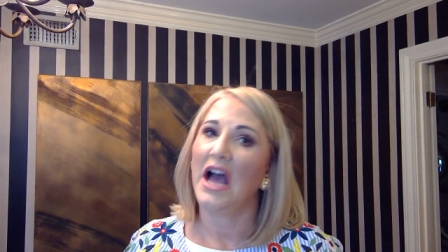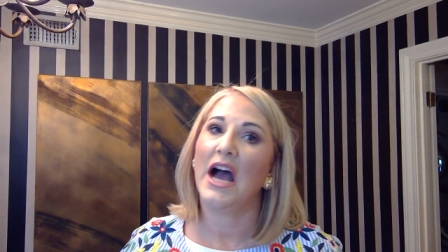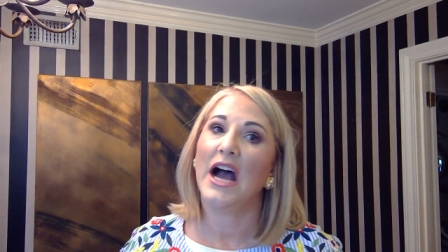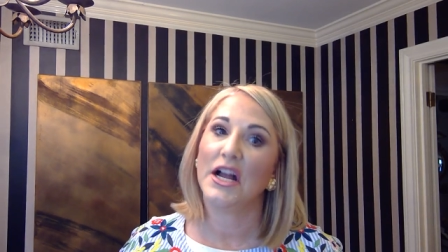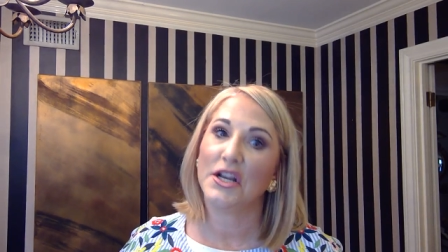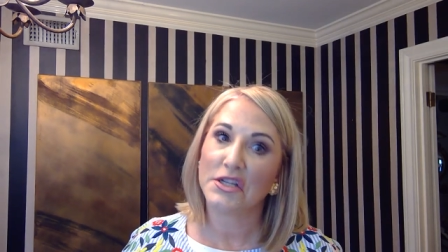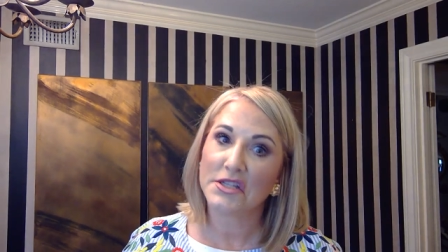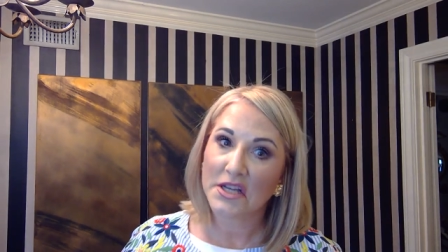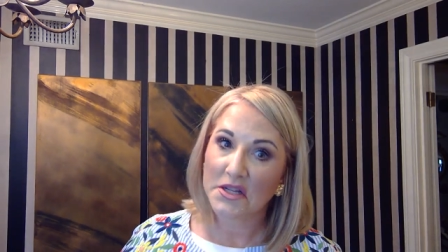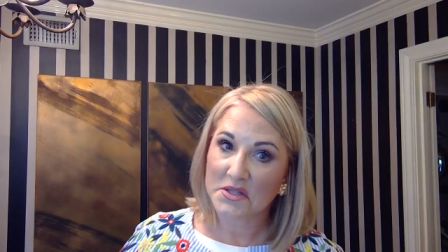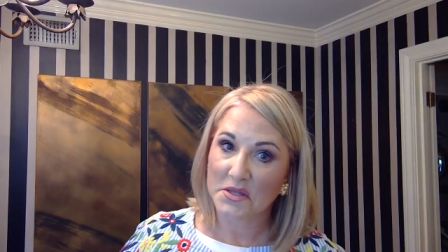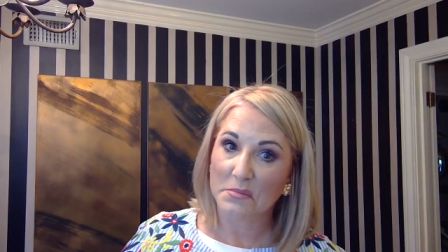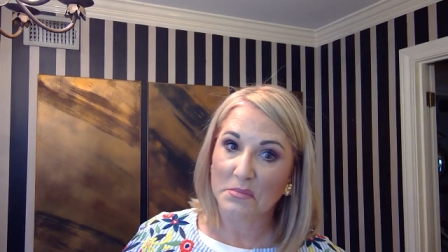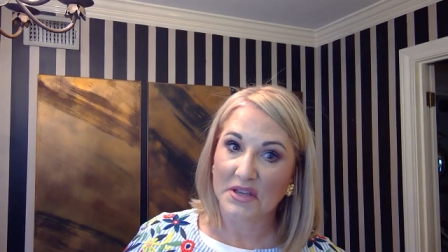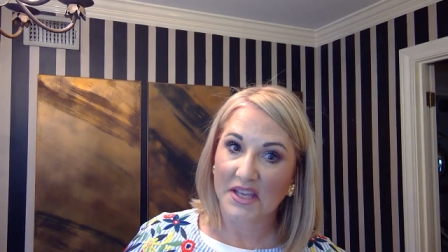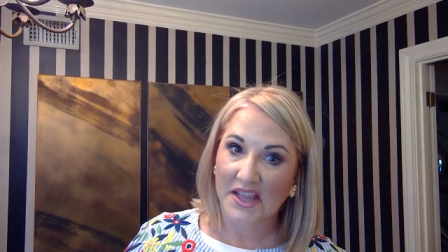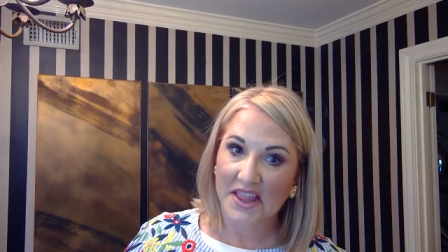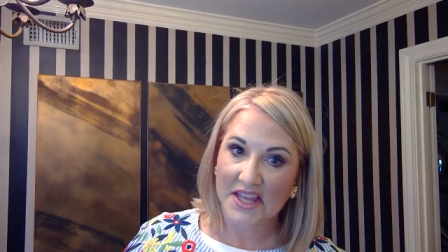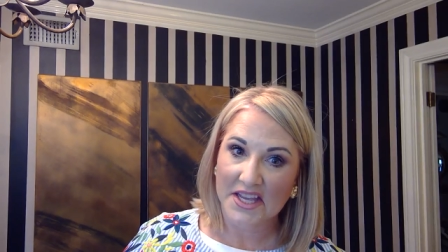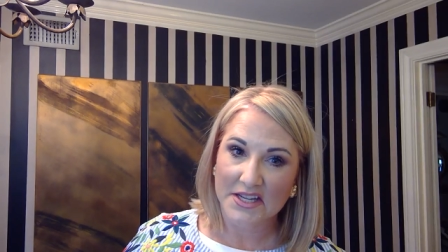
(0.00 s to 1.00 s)
I just had some
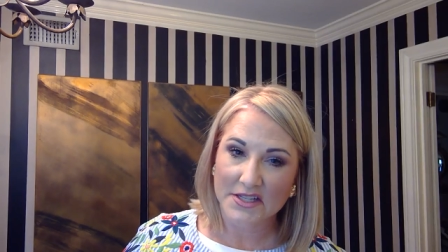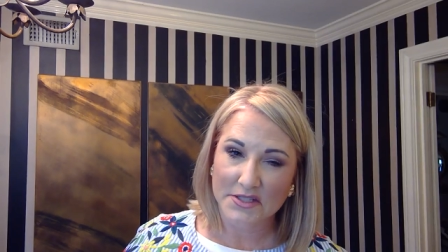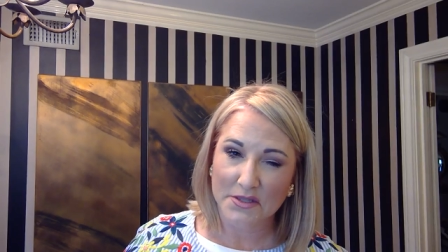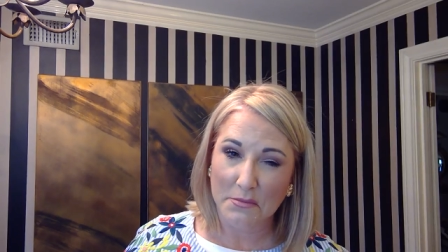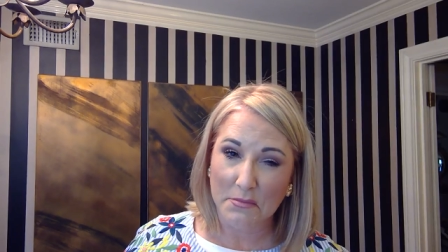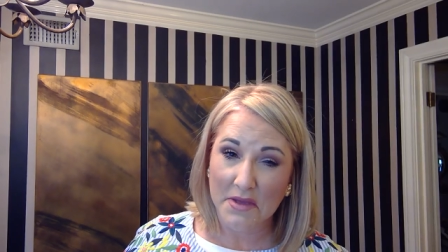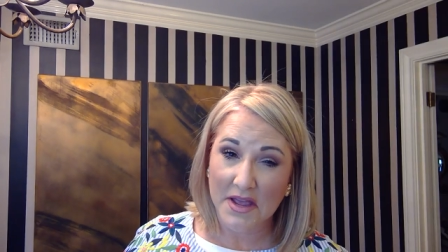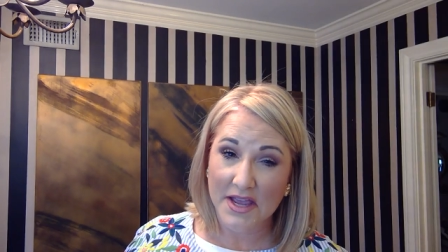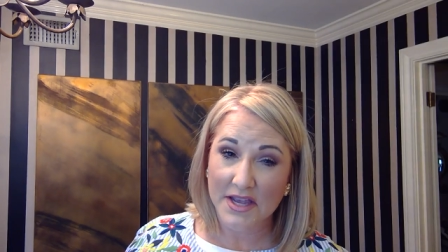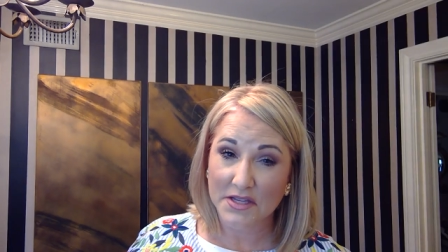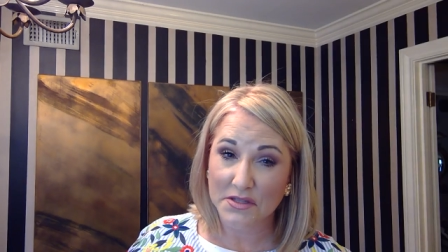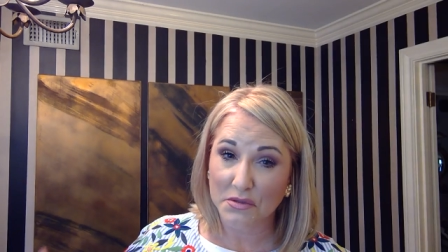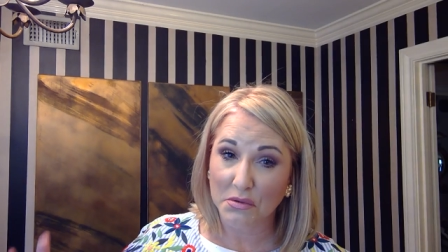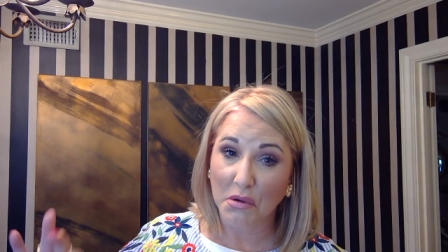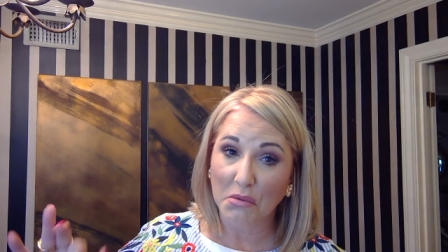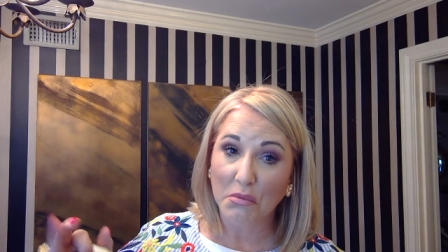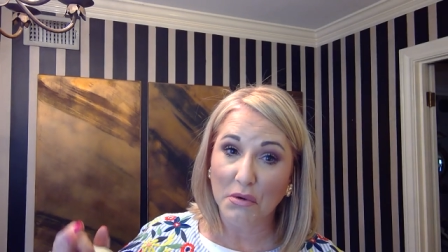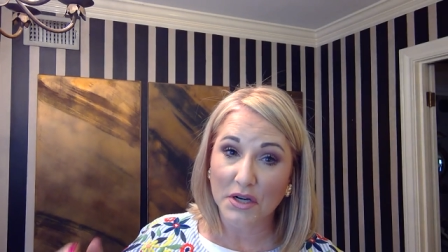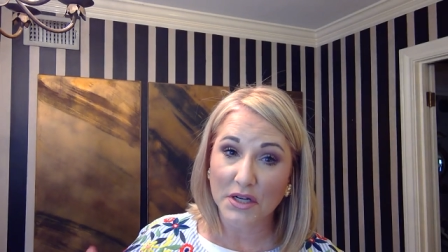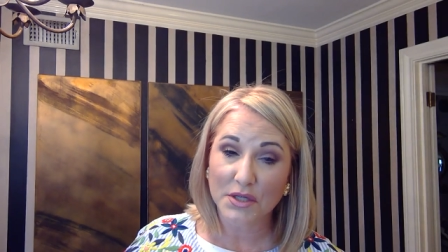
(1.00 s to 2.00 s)
big things in May. So
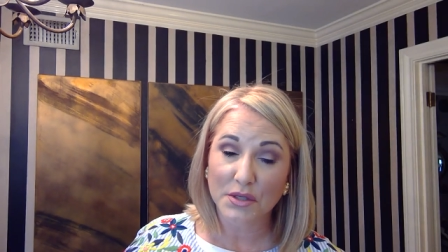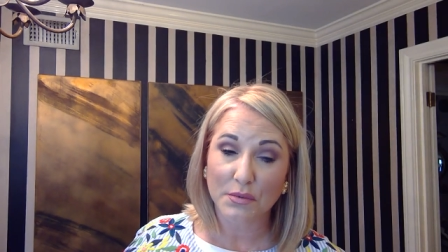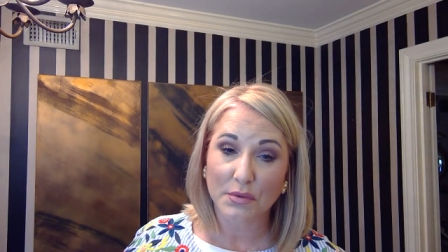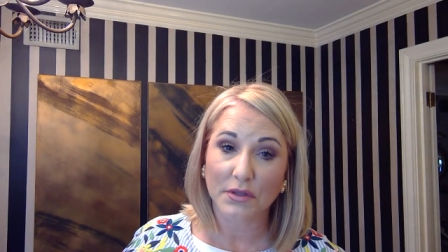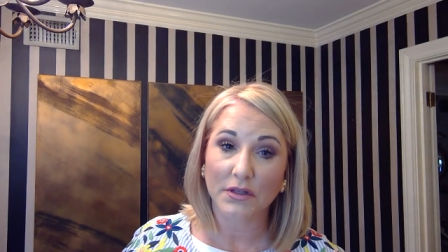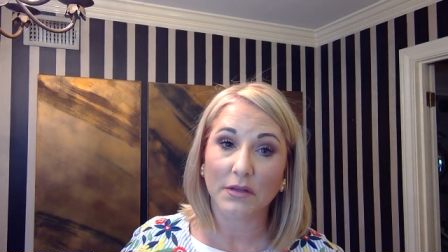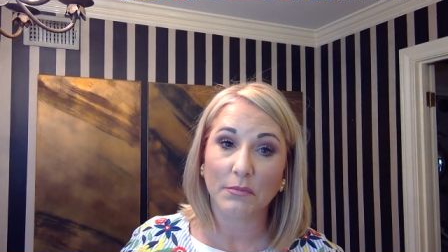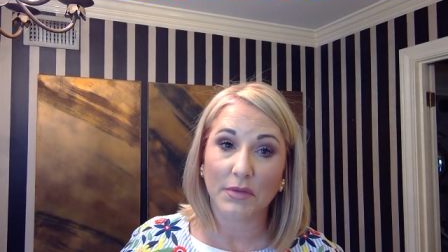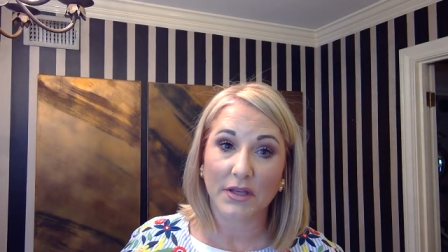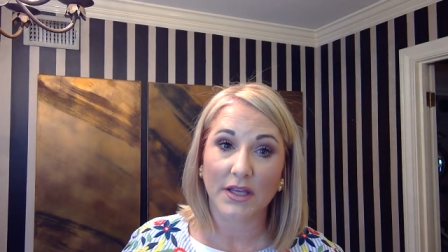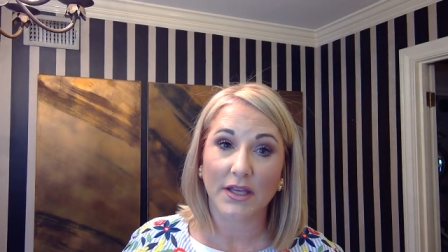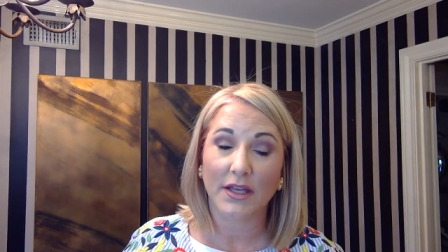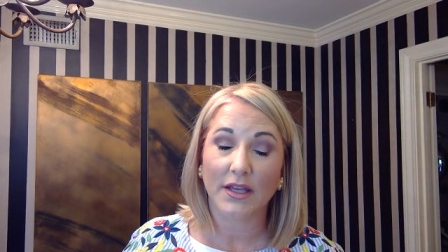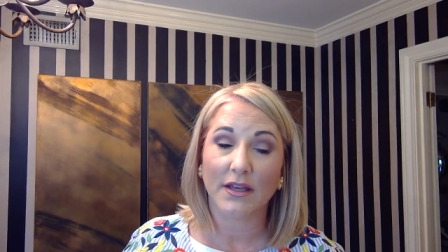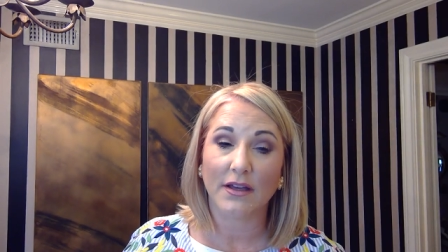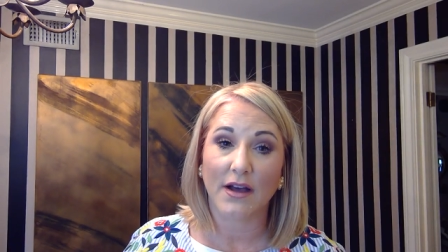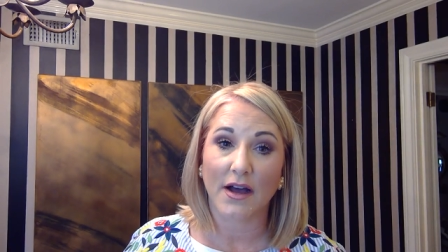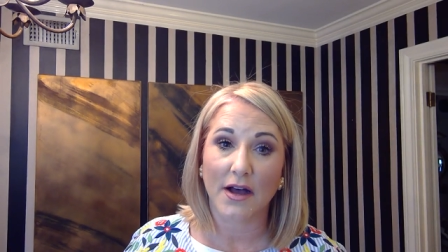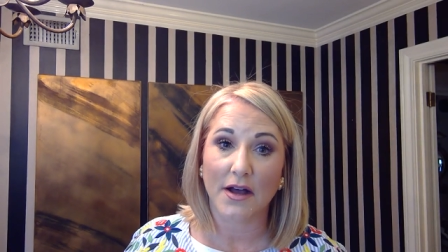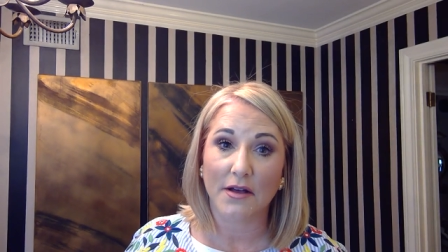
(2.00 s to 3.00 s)
I wanted to really
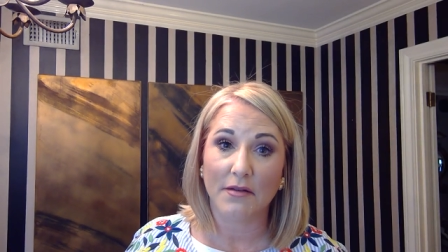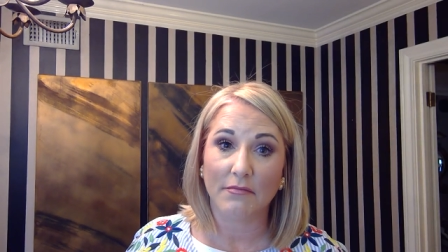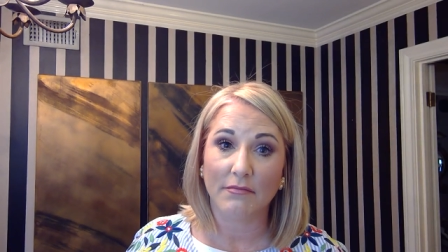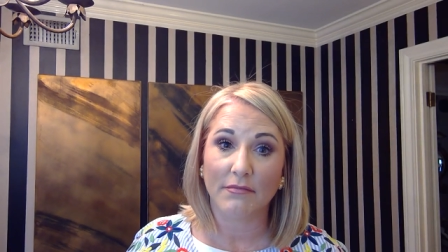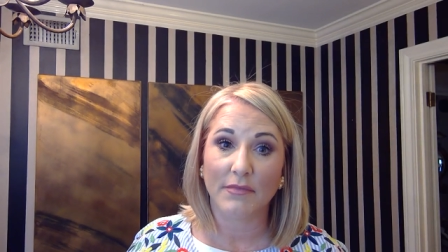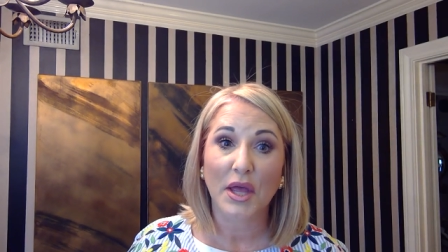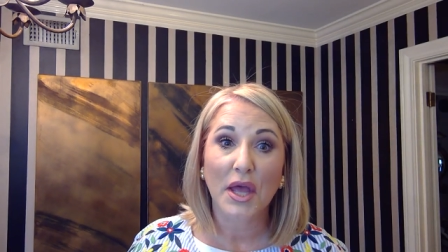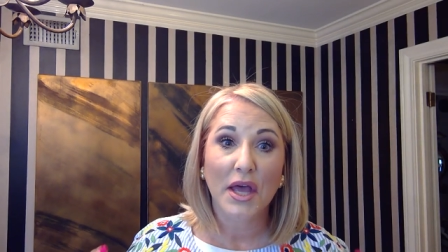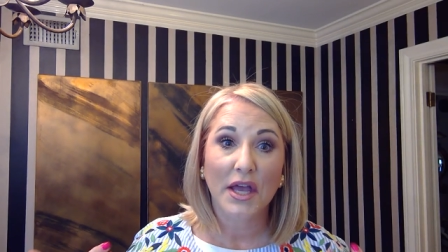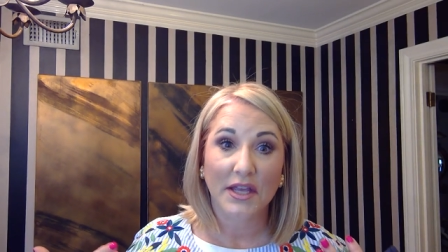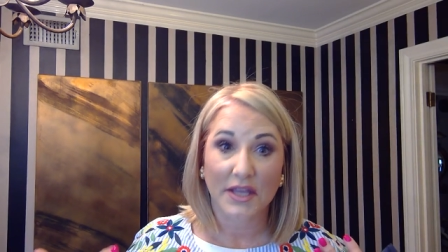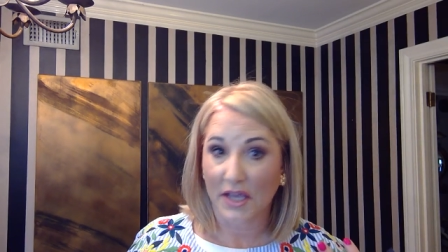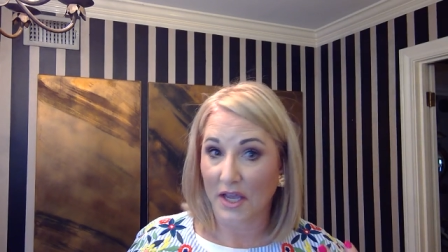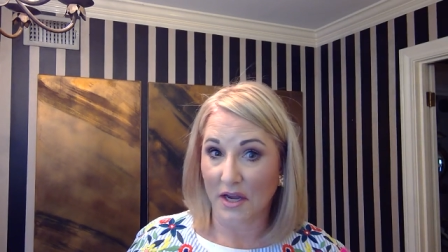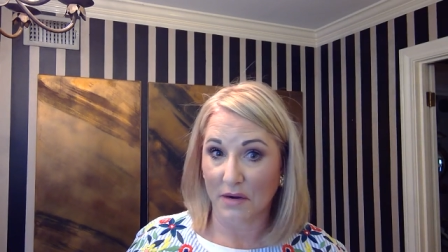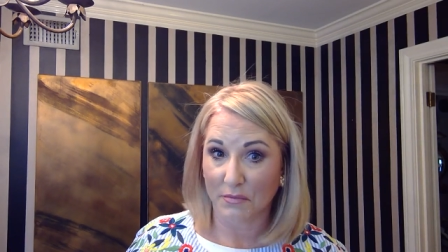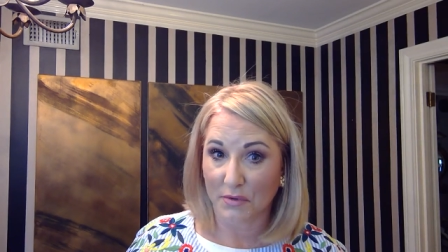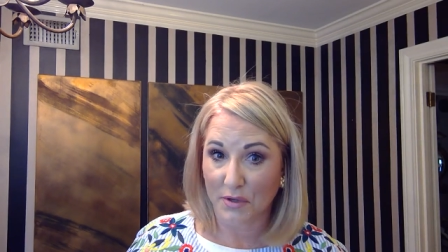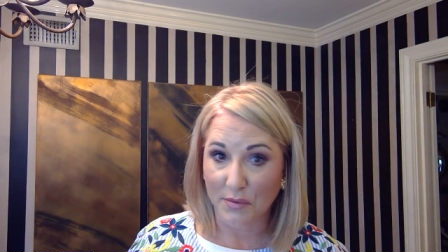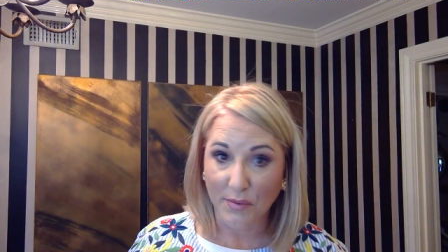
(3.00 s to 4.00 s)
be um,
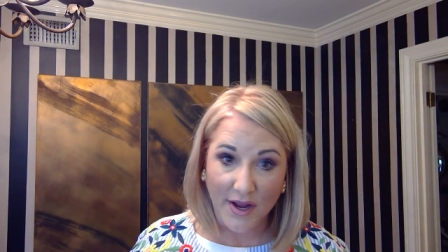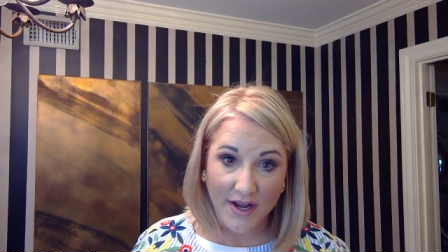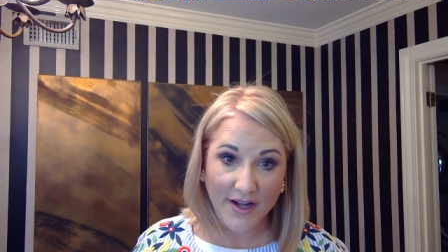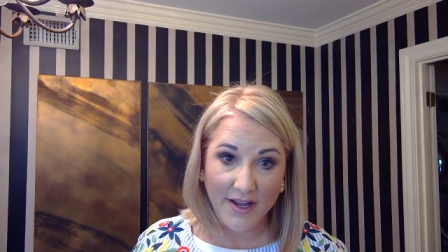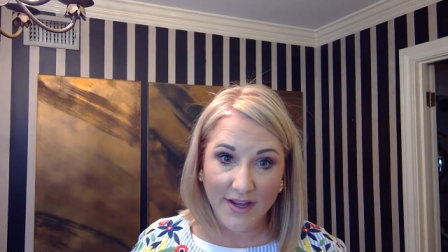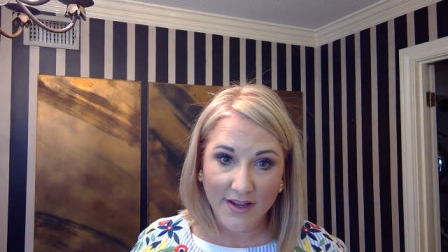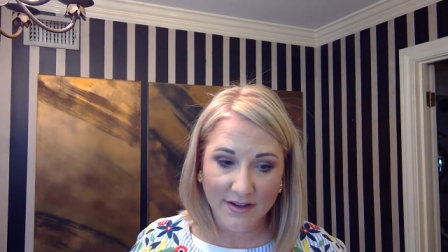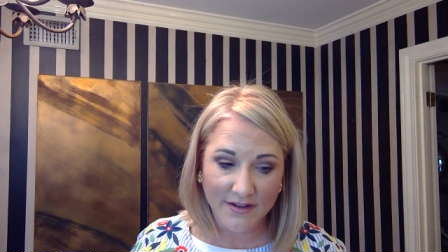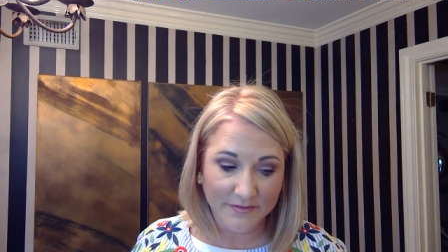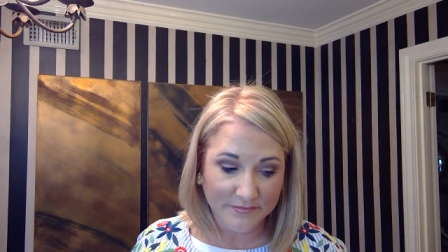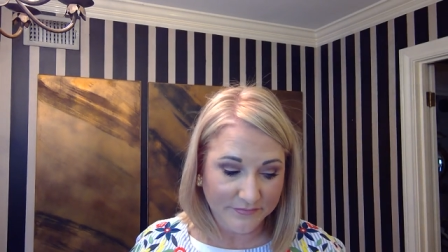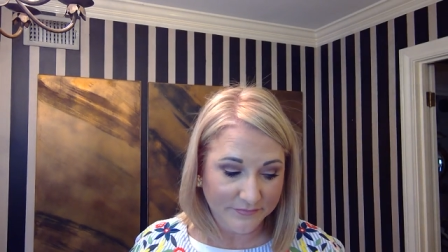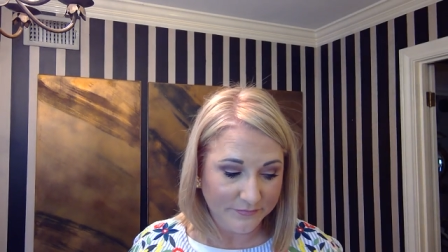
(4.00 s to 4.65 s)
camera ready.